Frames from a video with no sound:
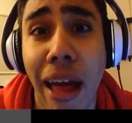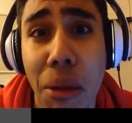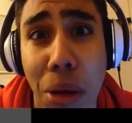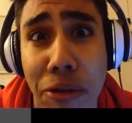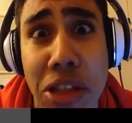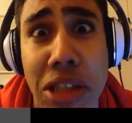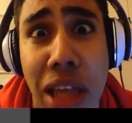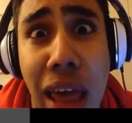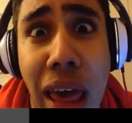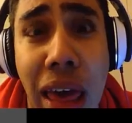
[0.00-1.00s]
Help, I feel
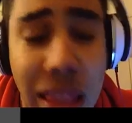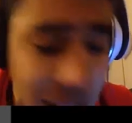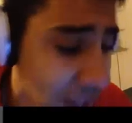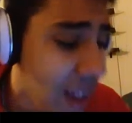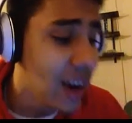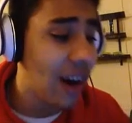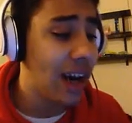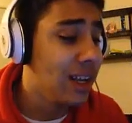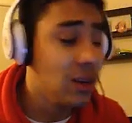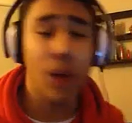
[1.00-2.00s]
sad.
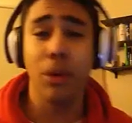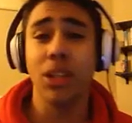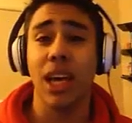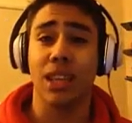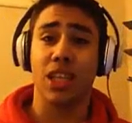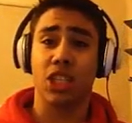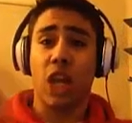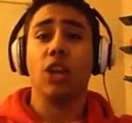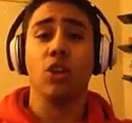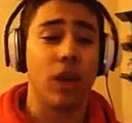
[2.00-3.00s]
Alright, having that, let's
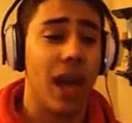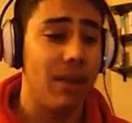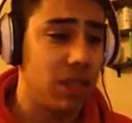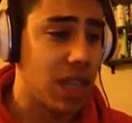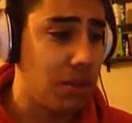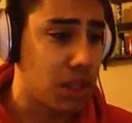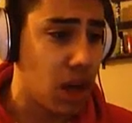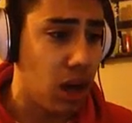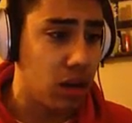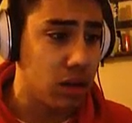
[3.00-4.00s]
start a new game. This game is
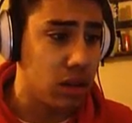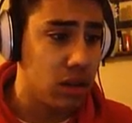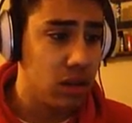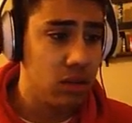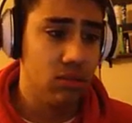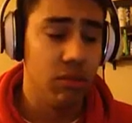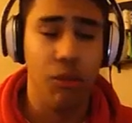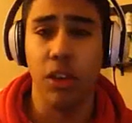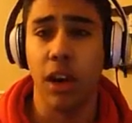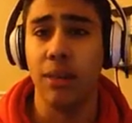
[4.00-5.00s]
called
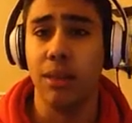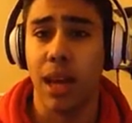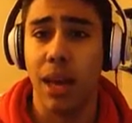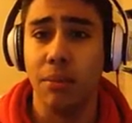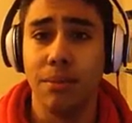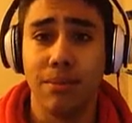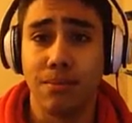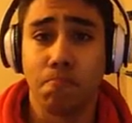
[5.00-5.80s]
Video Game The Game.